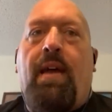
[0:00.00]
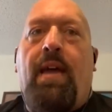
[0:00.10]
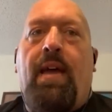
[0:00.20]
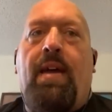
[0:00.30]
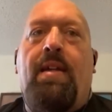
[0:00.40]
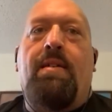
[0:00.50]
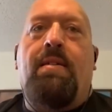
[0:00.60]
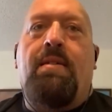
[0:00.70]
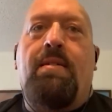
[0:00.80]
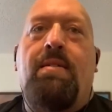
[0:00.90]
and
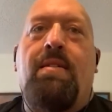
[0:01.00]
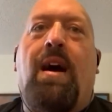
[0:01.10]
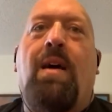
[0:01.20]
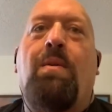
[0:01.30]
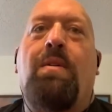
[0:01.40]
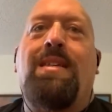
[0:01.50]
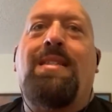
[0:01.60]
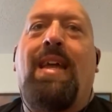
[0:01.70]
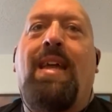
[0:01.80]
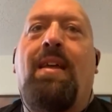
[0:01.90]
not really
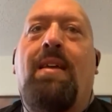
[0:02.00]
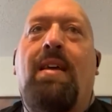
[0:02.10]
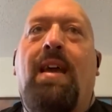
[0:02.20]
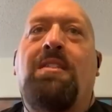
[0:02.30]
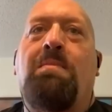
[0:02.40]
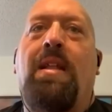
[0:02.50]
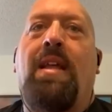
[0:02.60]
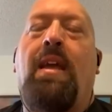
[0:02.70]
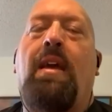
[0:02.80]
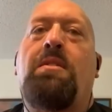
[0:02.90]
take as
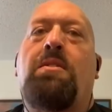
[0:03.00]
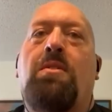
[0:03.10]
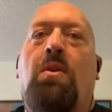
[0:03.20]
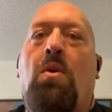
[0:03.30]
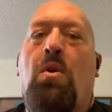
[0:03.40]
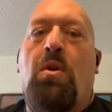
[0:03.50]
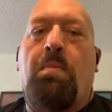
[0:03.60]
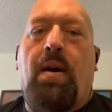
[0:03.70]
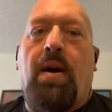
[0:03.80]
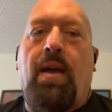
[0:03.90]
many hits
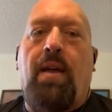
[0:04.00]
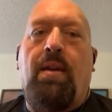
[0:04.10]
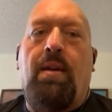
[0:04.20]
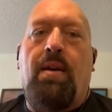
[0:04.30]
on my